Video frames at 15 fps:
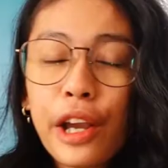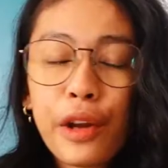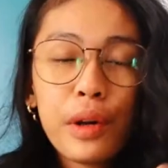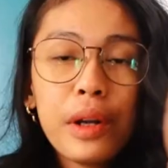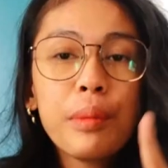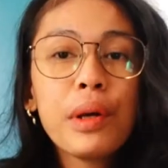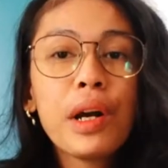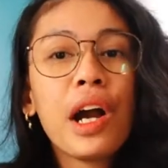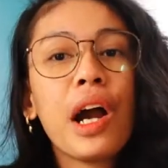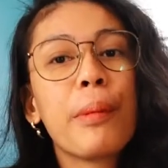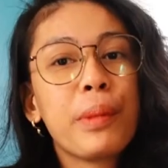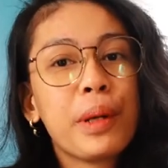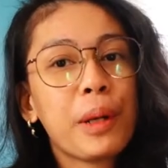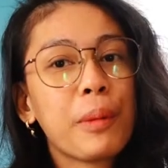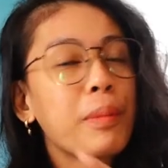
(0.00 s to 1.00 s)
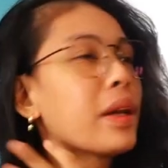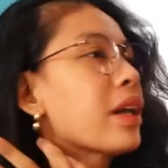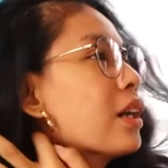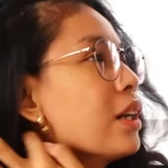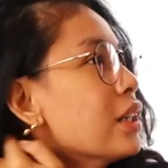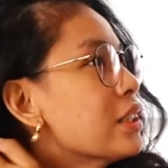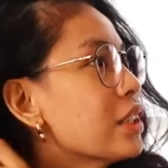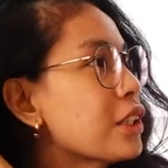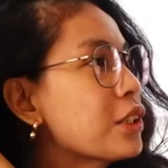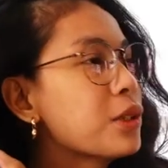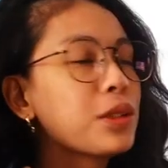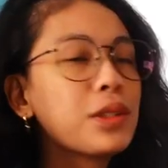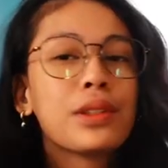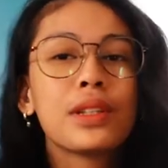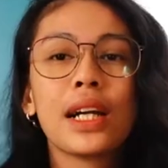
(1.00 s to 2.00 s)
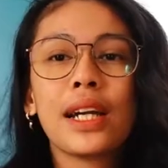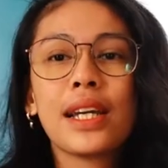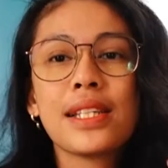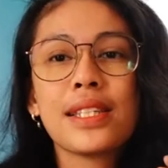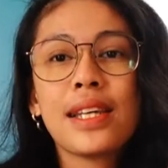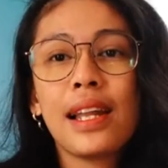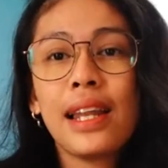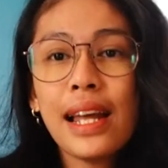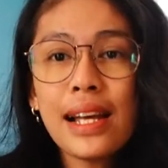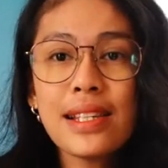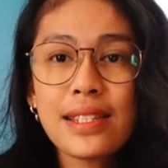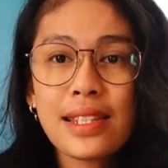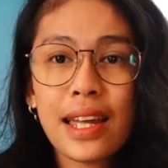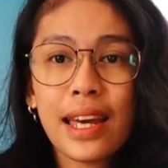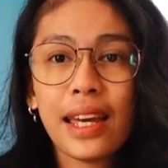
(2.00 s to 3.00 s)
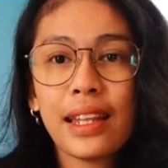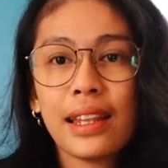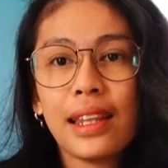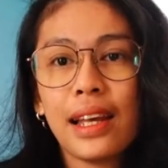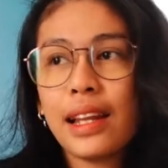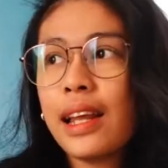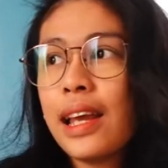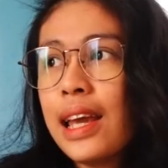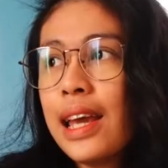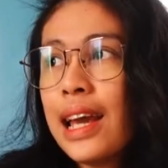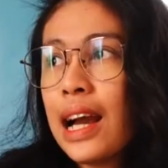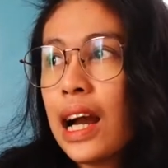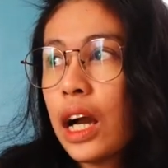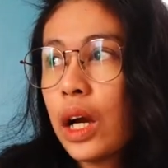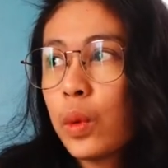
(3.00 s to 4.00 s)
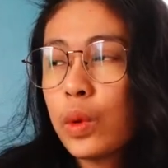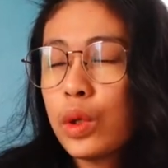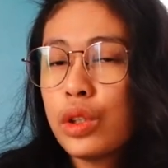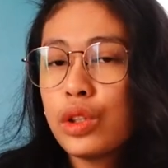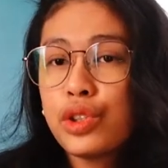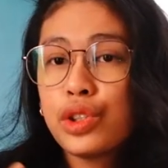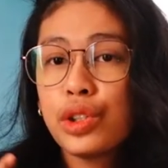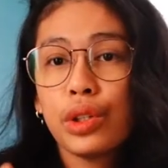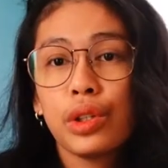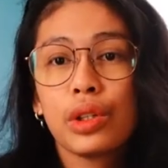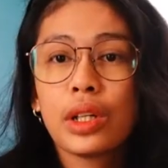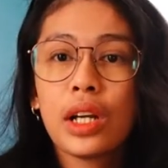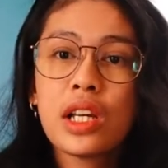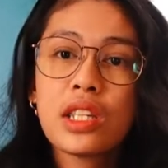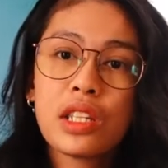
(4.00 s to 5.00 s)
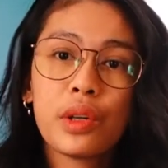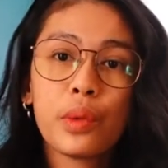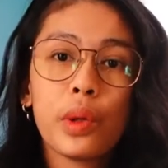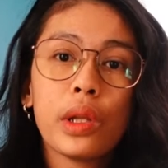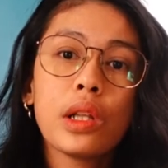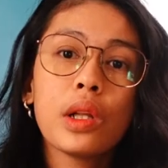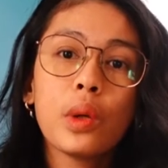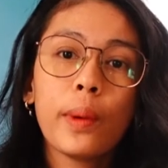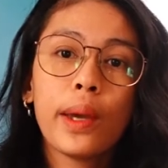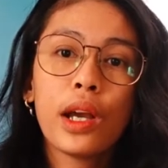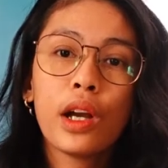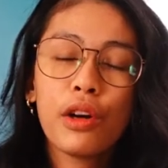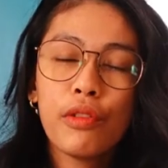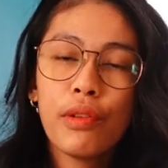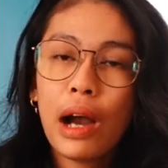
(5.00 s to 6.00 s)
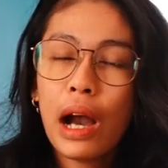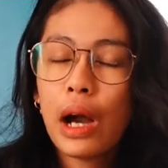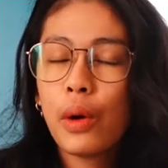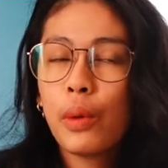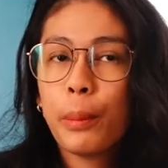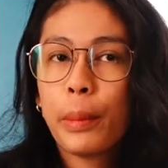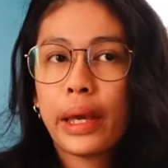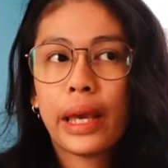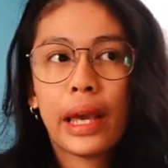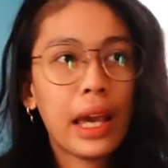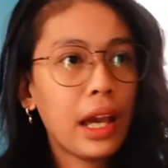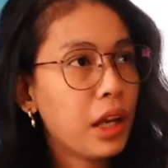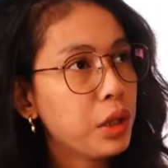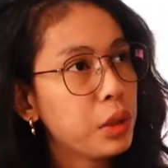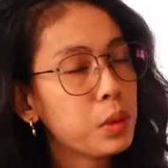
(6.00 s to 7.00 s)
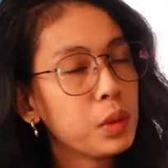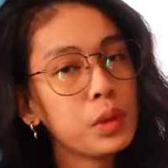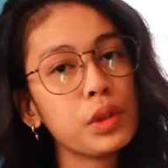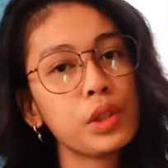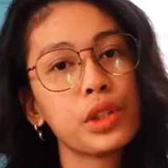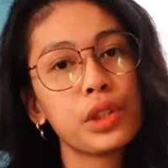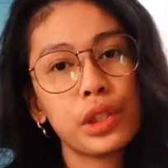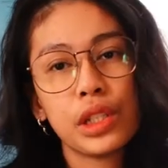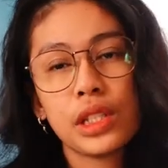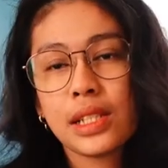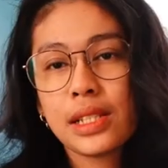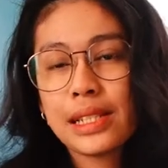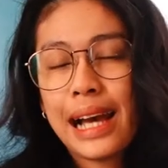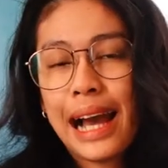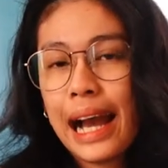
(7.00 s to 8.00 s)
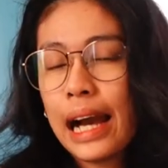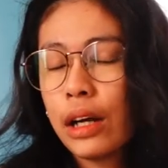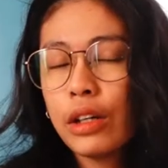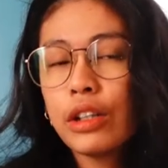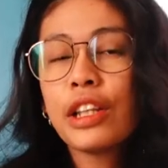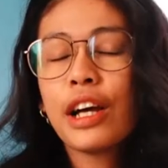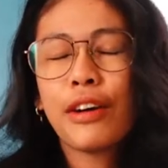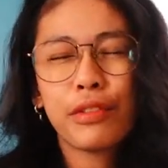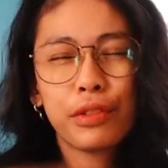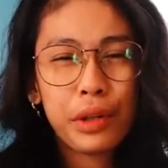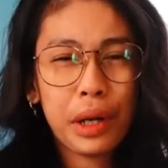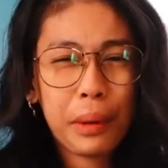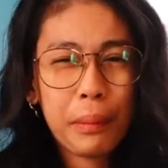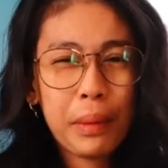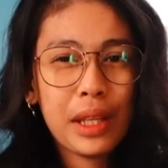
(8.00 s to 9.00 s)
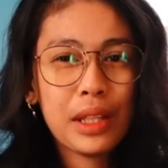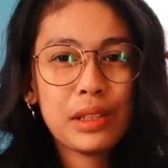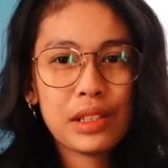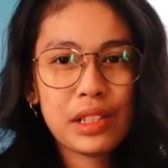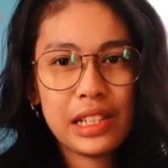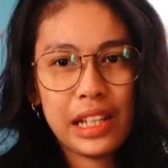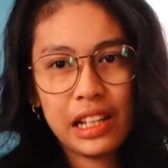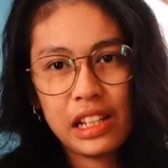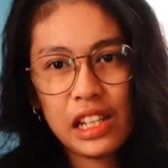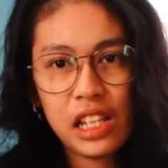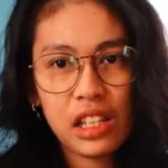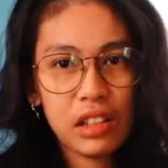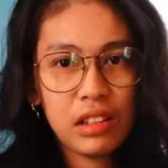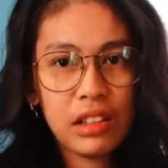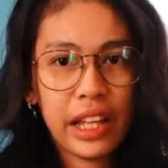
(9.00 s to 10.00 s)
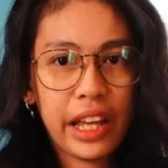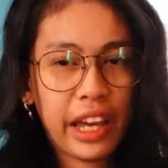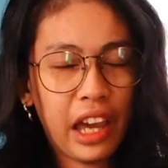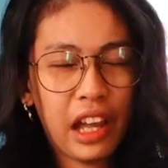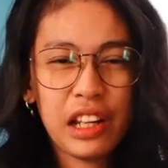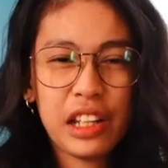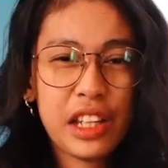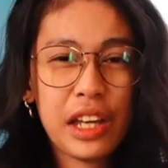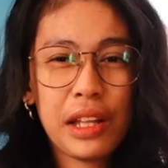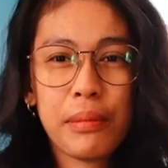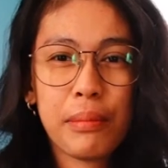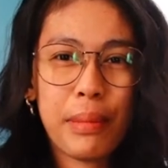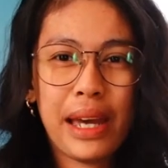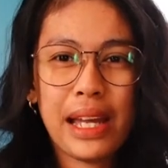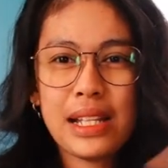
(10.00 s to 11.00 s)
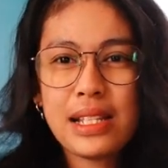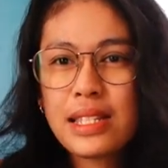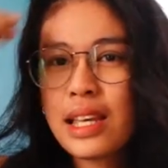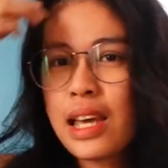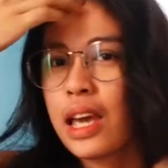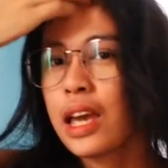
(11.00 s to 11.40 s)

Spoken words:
I grabbed the camera because I told you guys last night that I will show you guys a real quick of how my hair would turns out after I made those like little like alien bands.